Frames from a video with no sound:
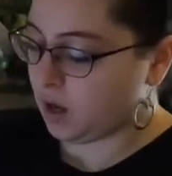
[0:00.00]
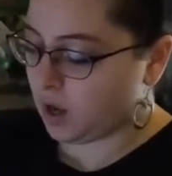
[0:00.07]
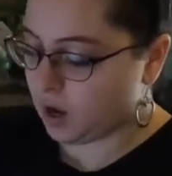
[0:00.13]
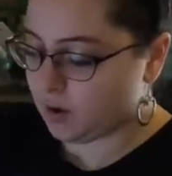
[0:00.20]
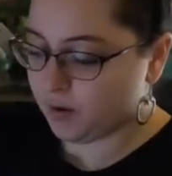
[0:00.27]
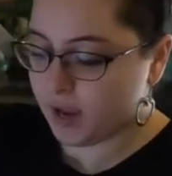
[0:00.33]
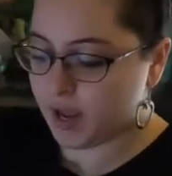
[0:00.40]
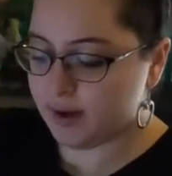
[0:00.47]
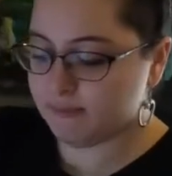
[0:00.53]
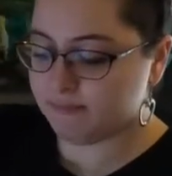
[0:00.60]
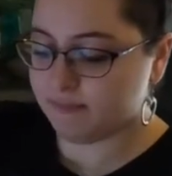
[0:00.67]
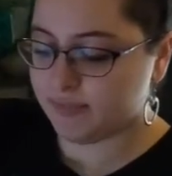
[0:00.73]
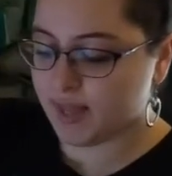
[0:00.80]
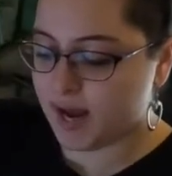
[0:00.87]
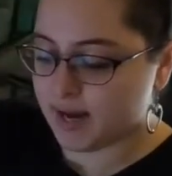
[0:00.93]
Okay,
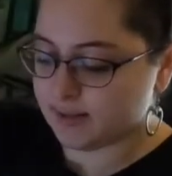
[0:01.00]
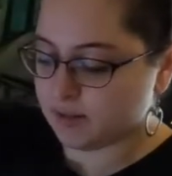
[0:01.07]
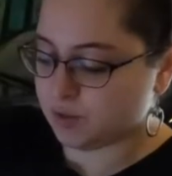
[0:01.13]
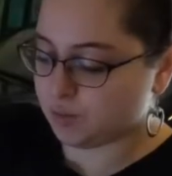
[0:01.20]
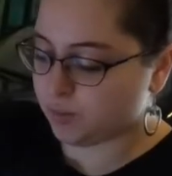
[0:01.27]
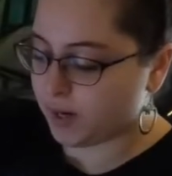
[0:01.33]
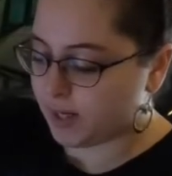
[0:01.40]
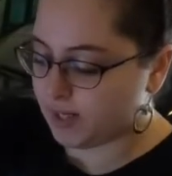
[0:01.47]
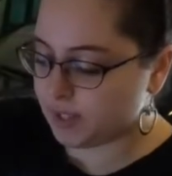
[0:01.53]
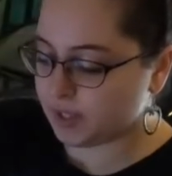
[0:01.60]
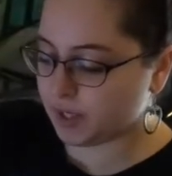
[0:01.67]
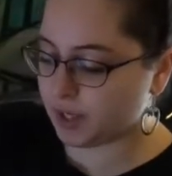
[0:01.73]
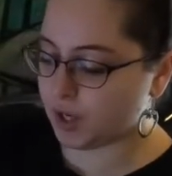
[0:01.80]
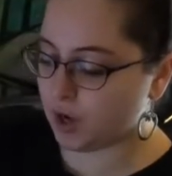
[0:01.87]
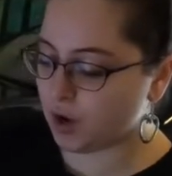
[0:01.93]
that's ready to
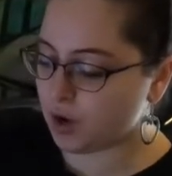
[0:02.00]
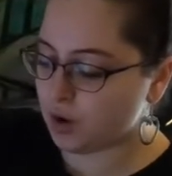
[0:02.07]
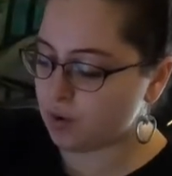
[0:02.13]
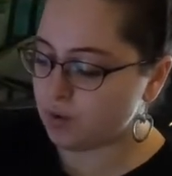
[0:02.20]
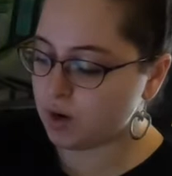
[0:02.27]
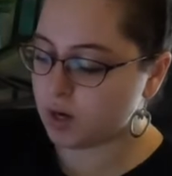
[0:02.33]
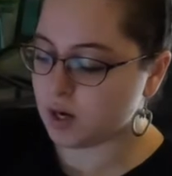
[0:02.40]
go.